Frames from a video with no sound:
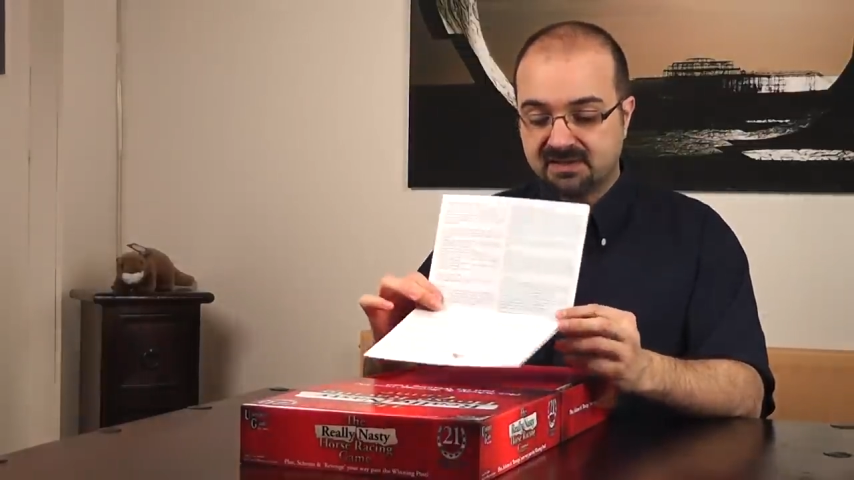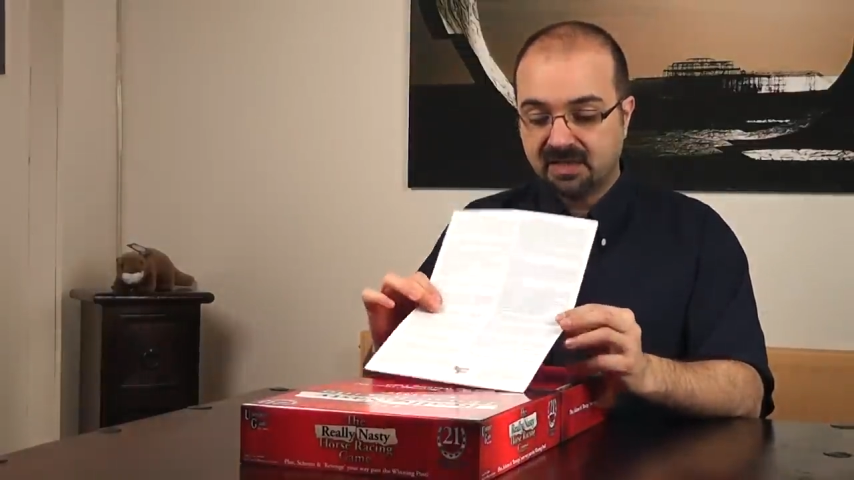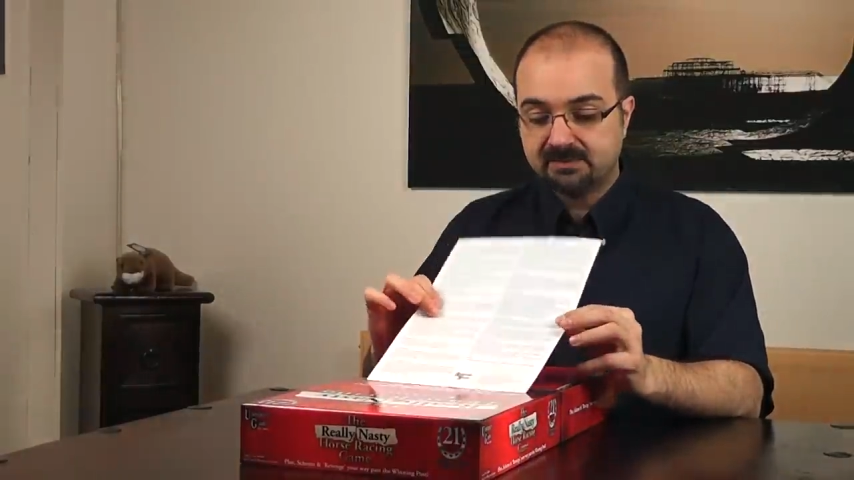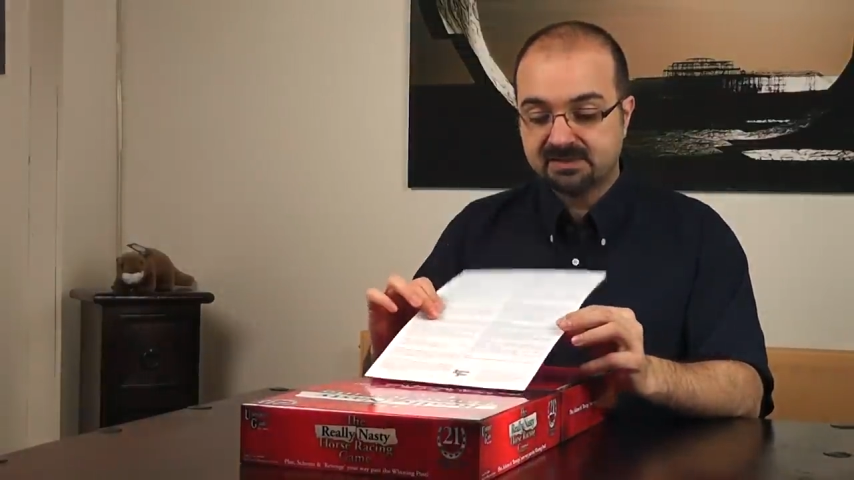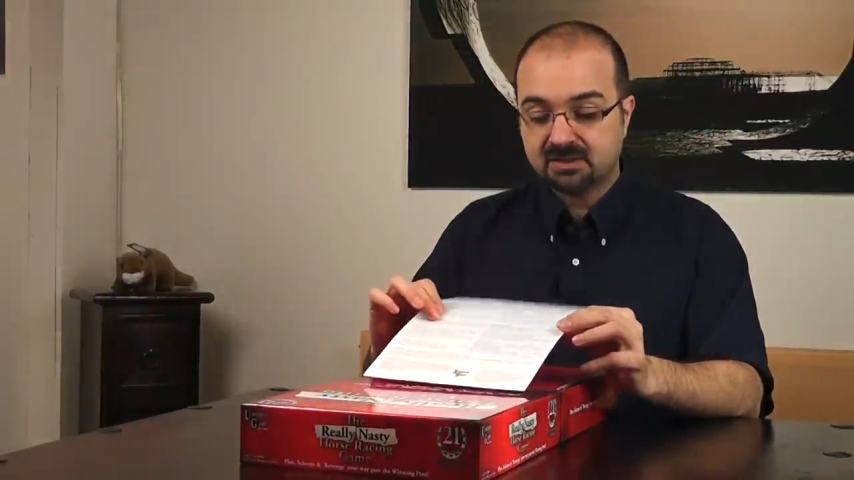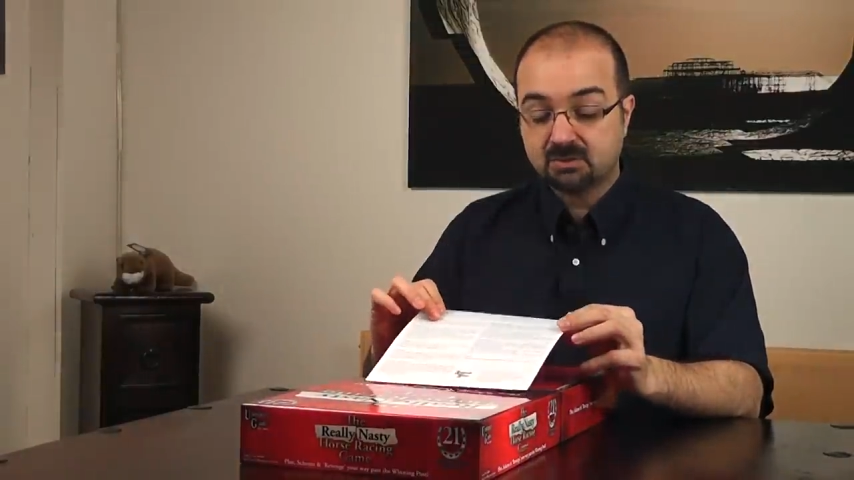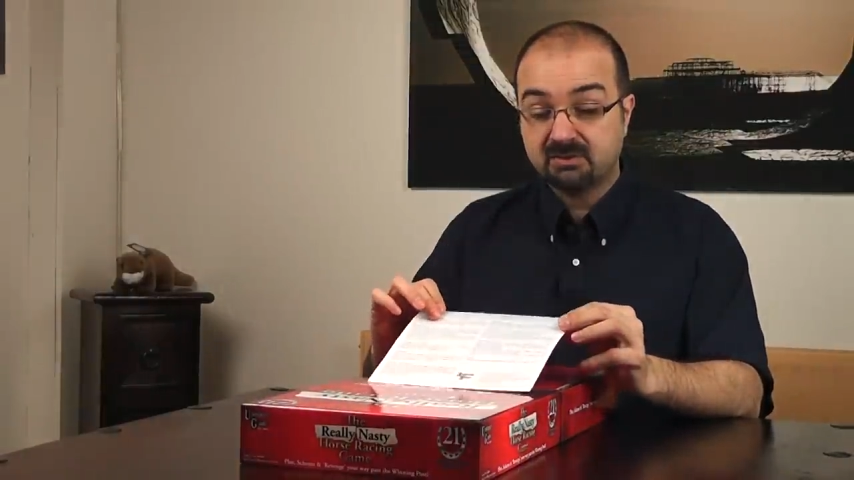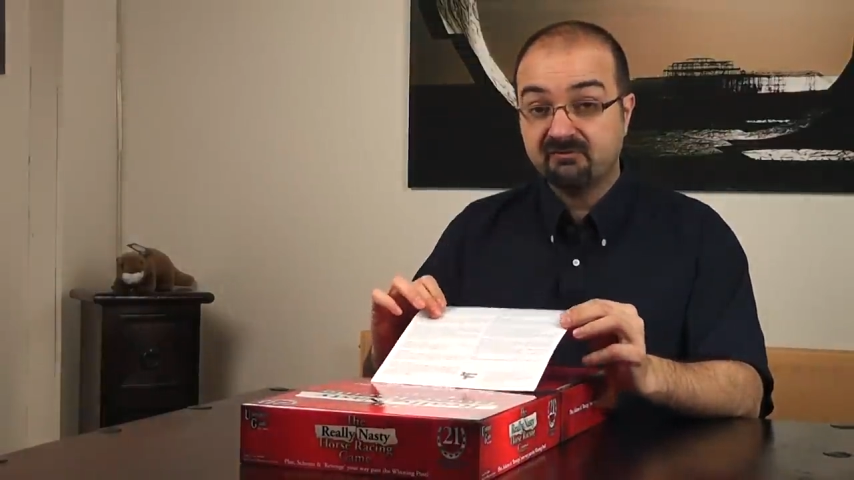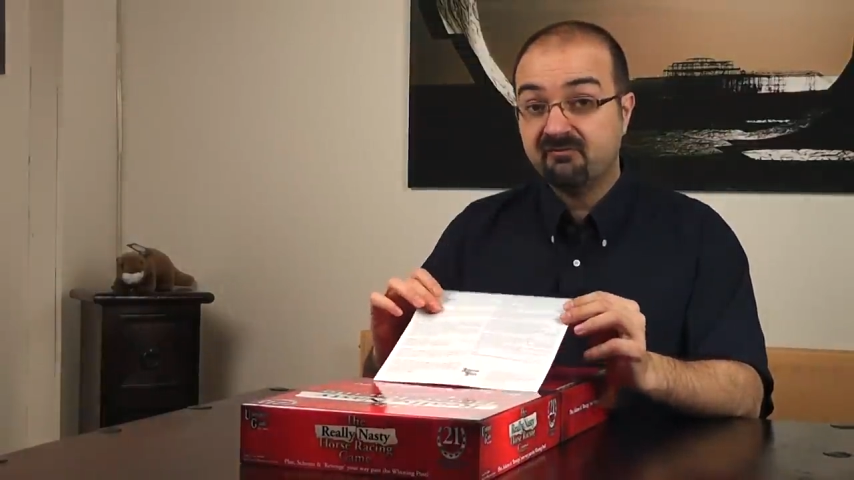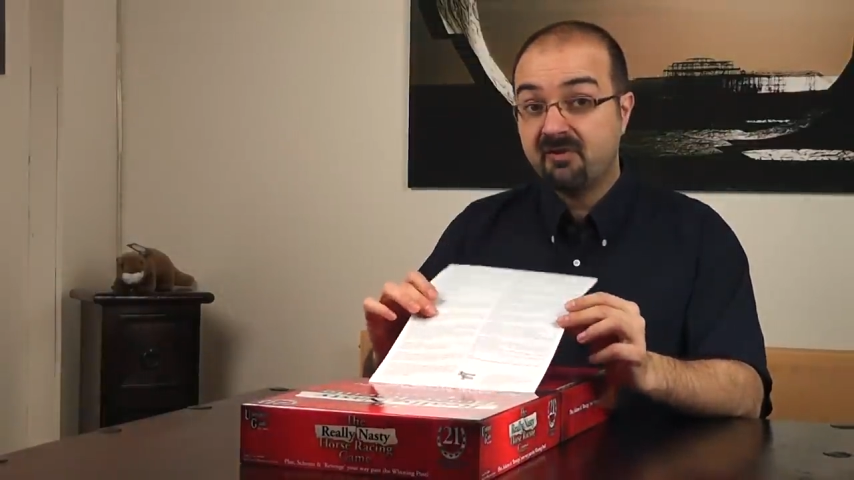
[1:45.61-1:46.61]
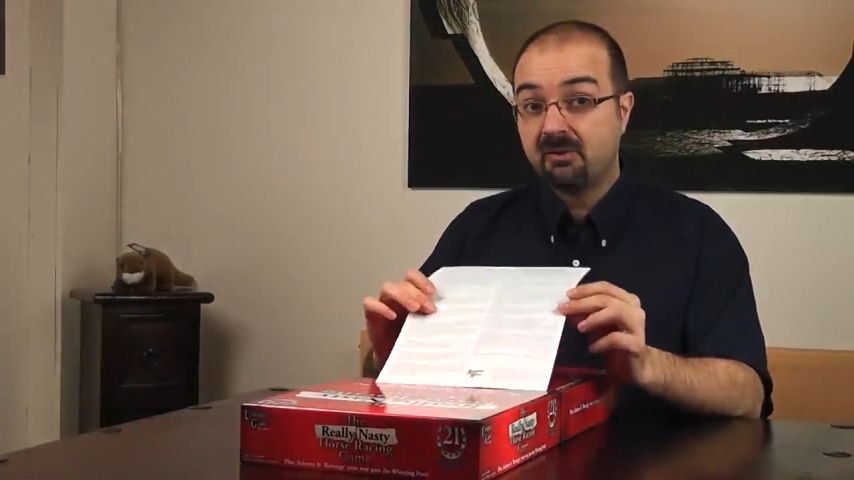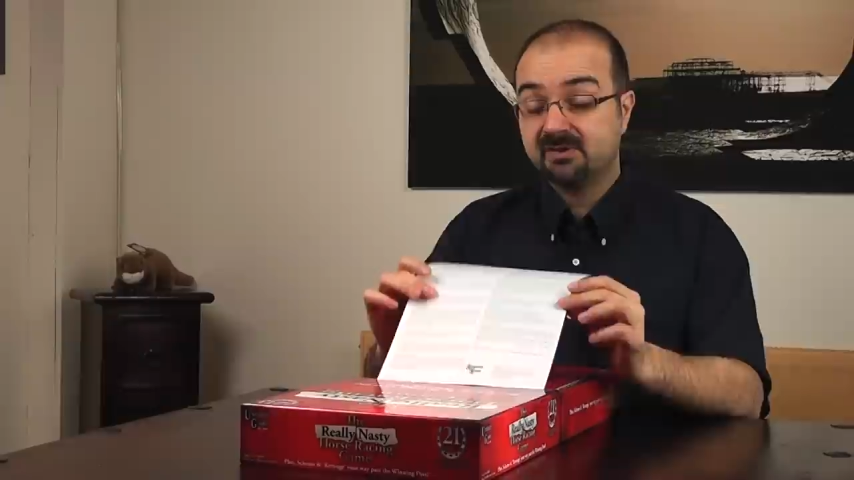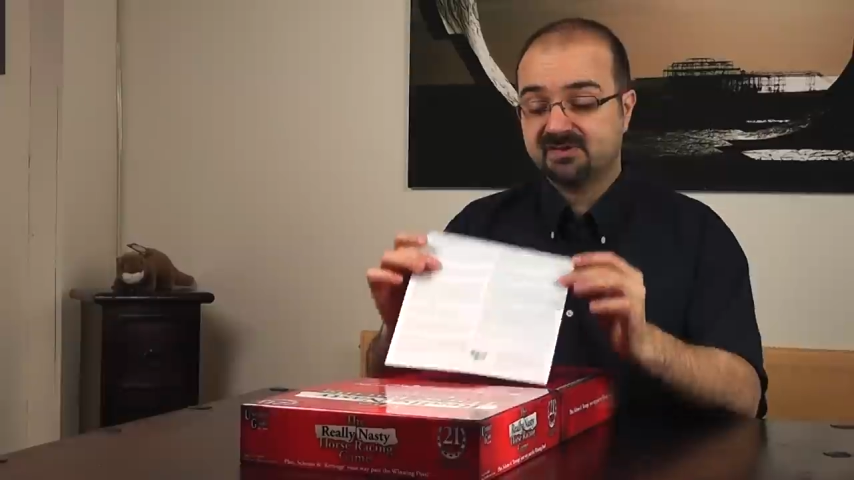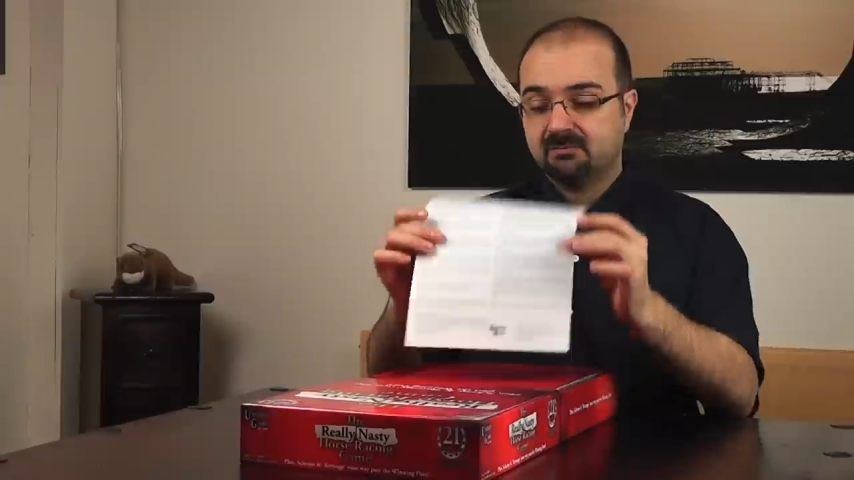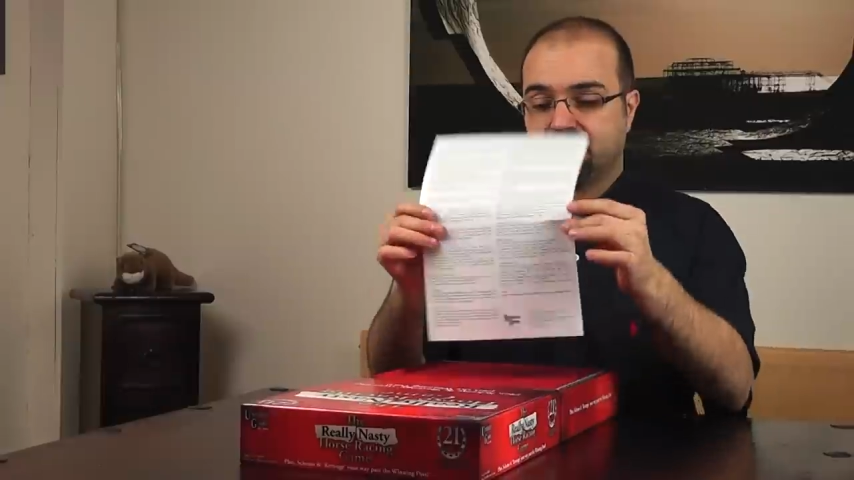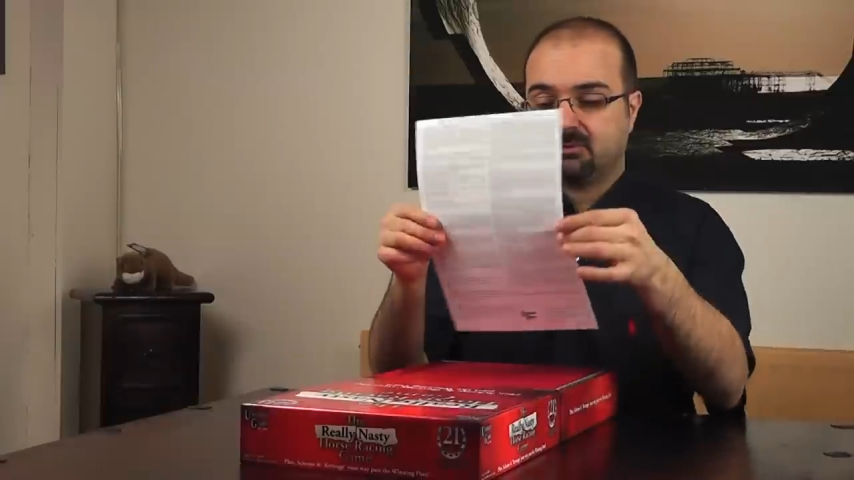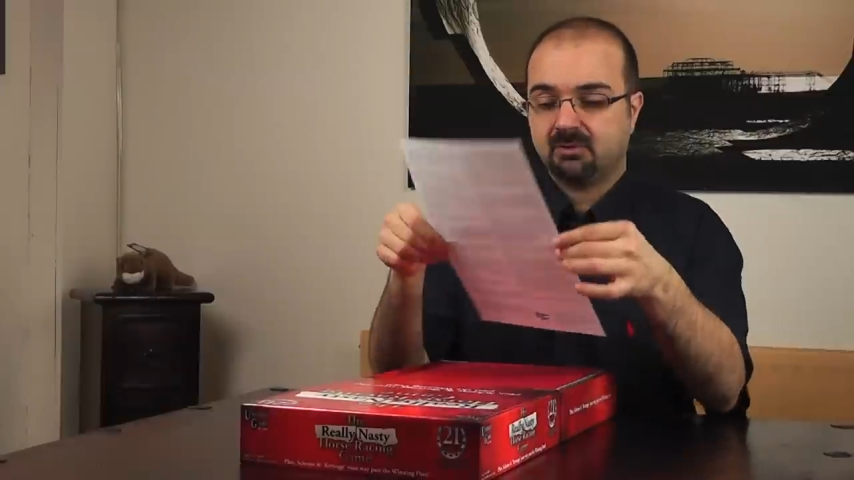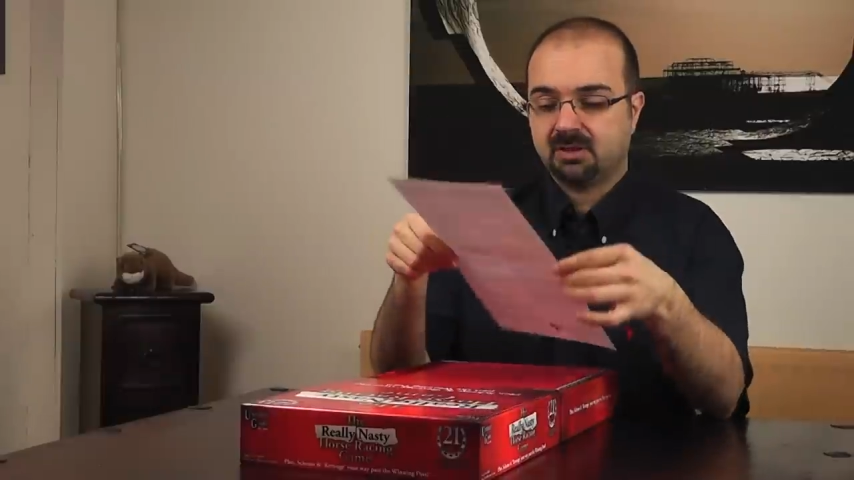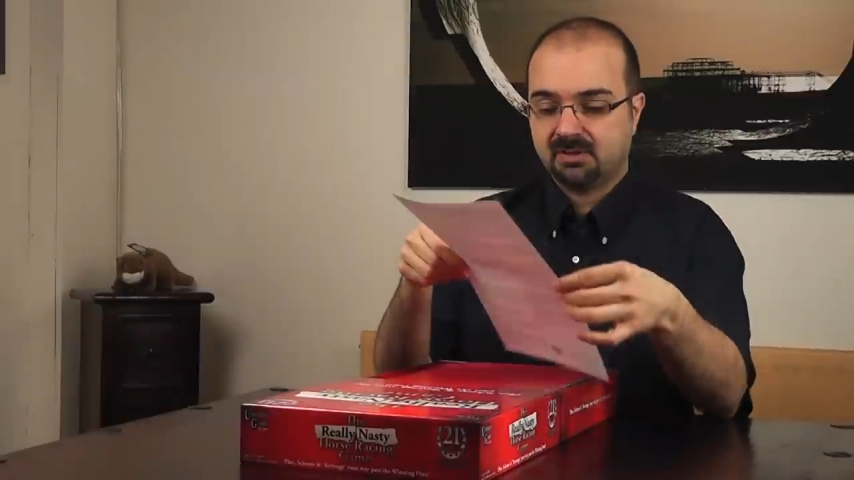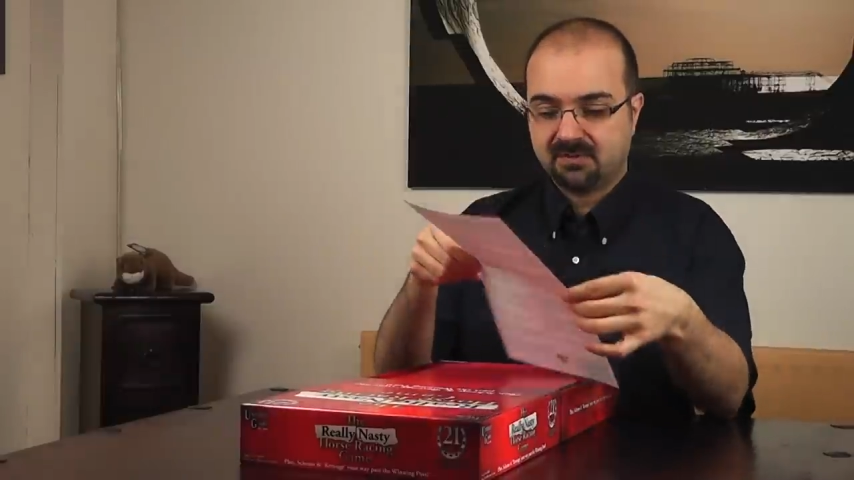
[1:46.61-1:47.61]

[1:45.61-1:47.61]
games tend to be very simple.